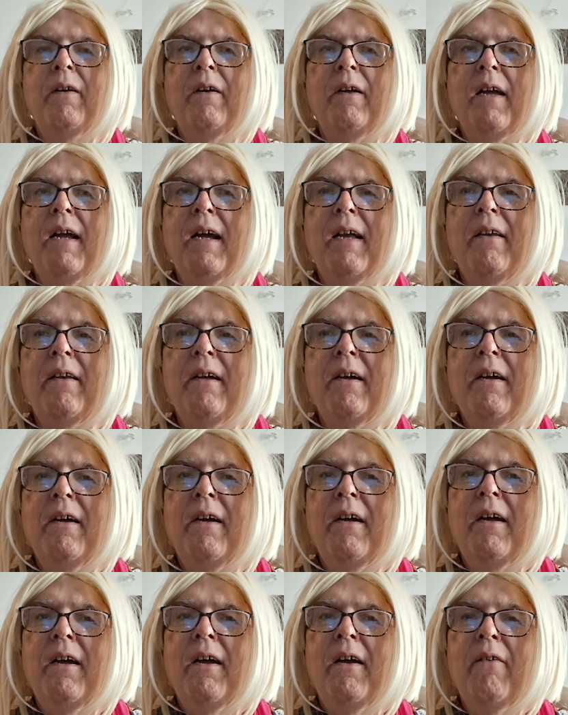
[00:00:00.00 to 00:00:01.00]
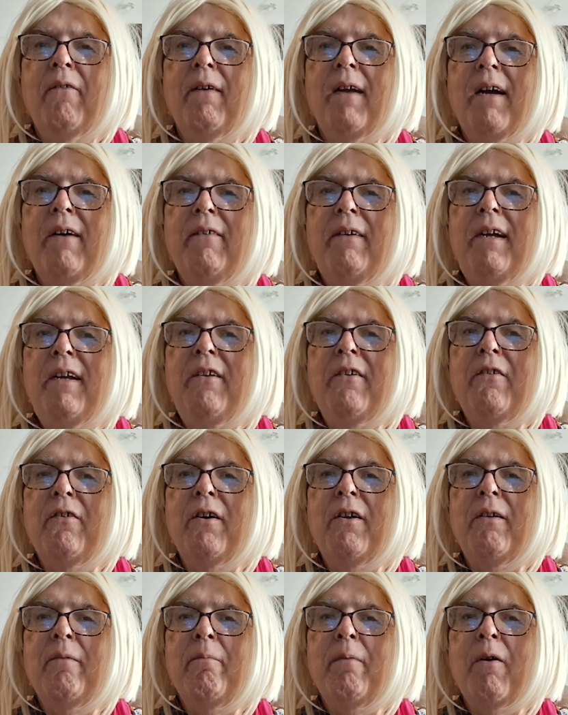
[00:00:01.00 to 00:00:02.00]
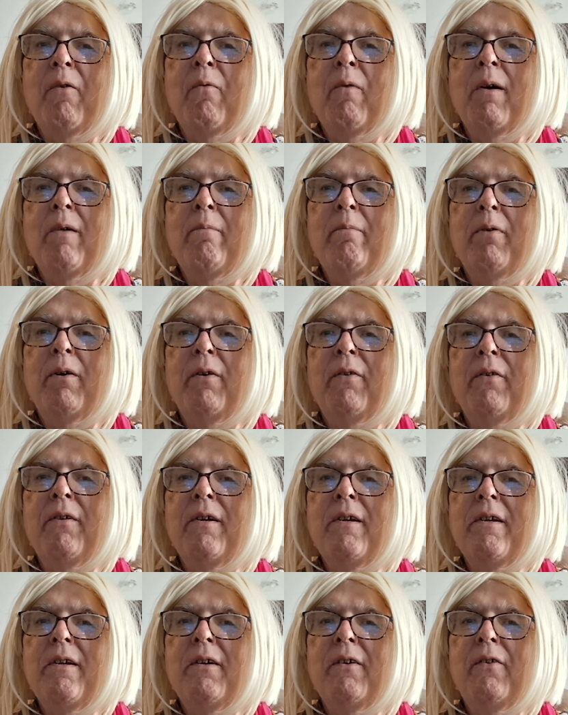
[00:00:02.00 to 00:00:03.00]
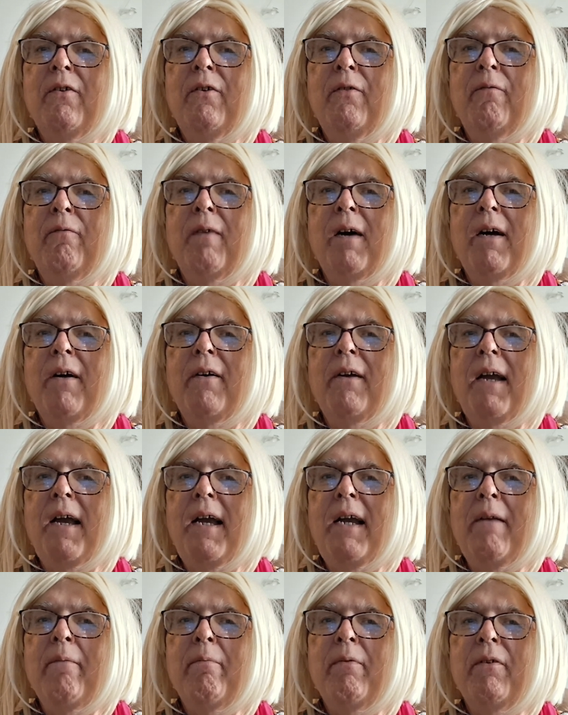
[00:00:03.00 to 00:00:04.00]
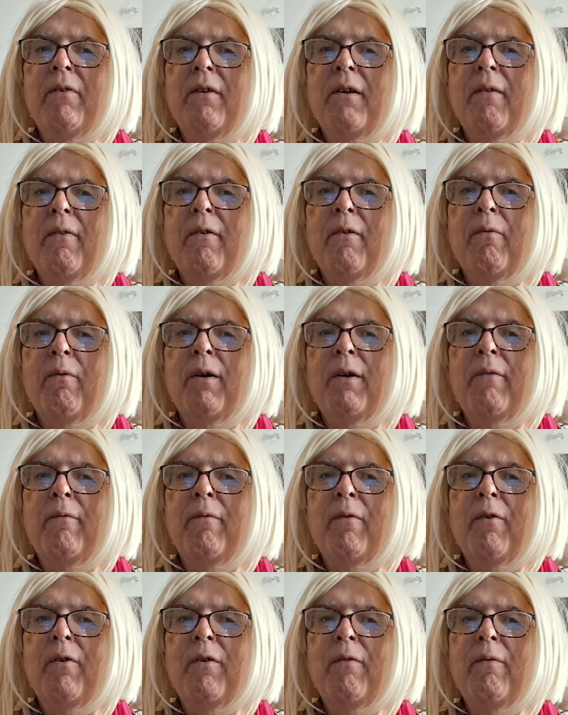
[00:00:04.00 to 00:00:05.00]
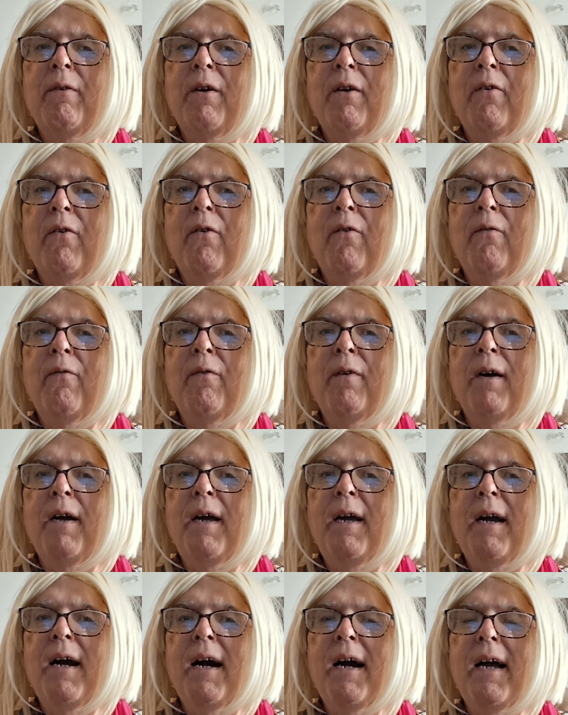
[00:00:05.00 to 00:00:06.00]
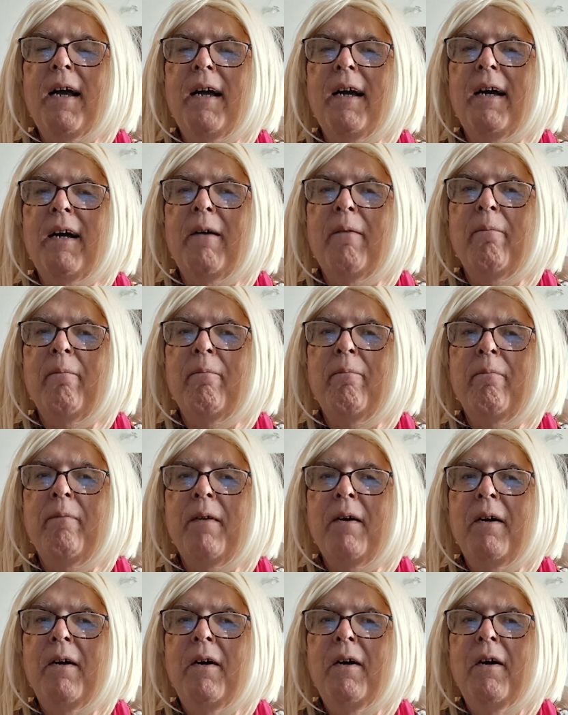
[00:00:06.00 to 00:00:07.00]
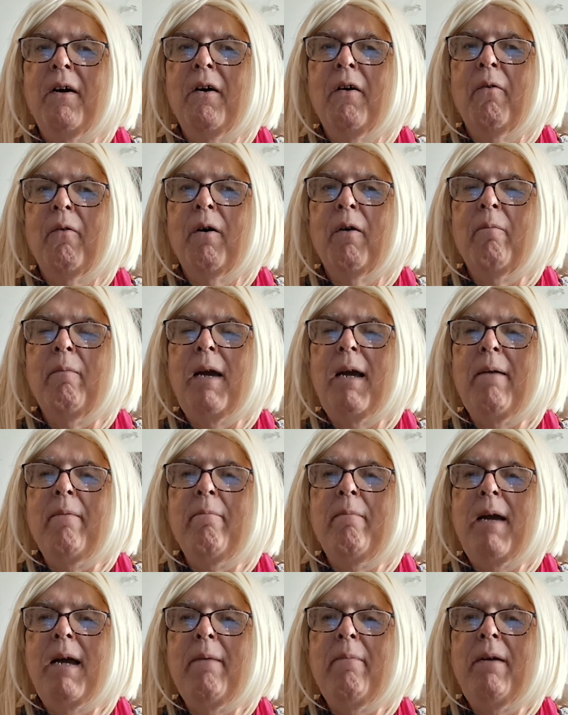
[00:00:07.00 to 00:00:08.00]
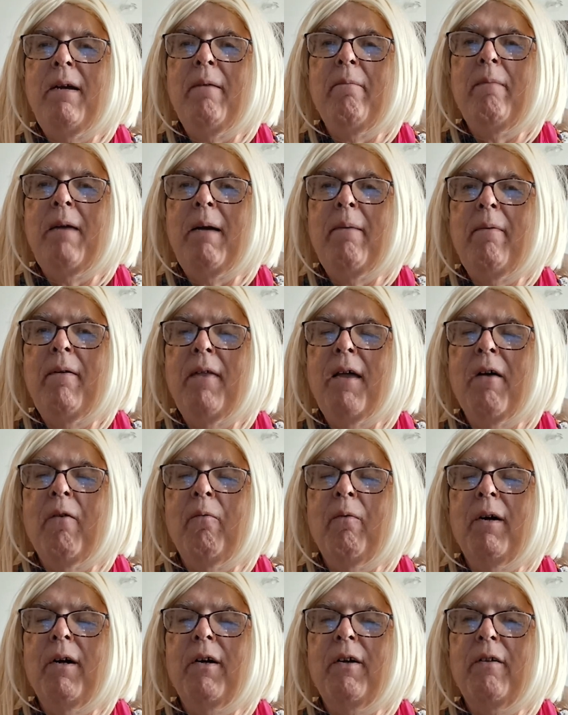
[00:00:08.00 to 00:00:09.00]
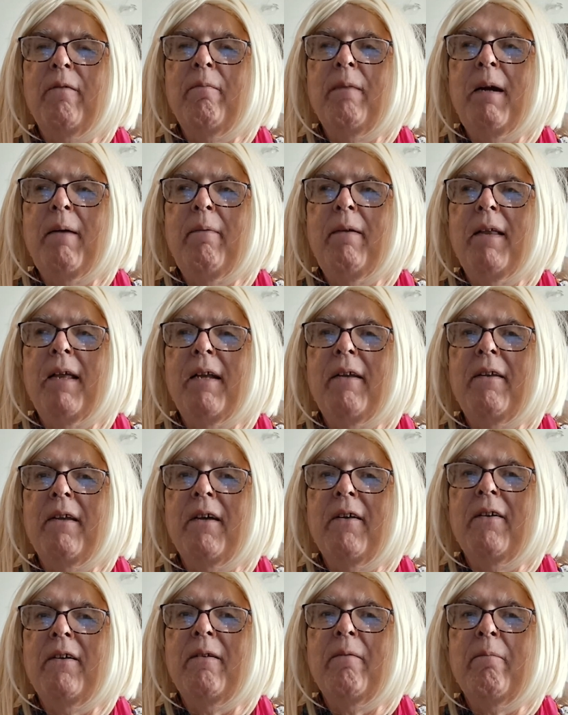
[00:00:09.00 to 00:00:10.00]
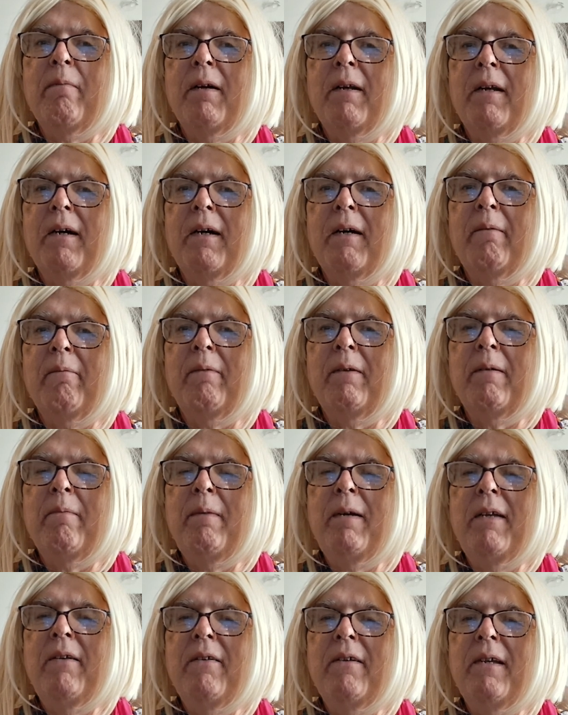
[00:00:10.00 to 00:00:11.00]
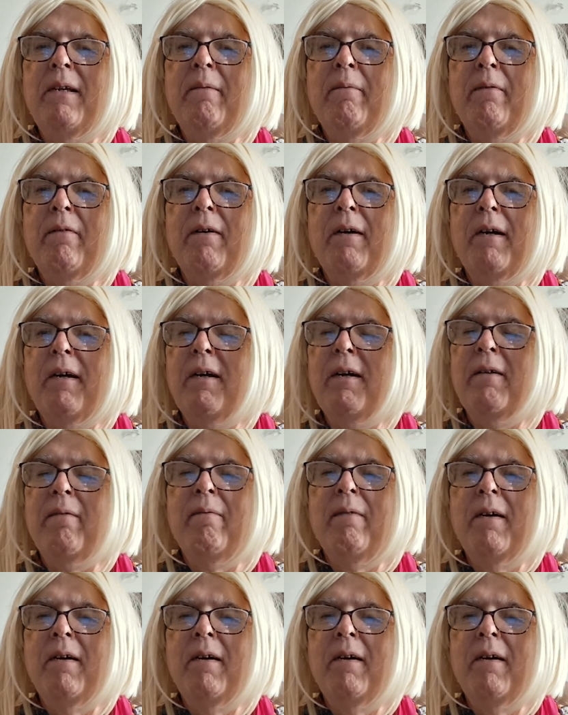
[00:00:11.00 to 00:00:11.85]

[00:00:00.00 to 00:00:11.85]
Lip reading: and when I read stories about one person who fired 80% of their workforce to go for AI, well, maybe that works, maybe that doesn't. But to me, it seems like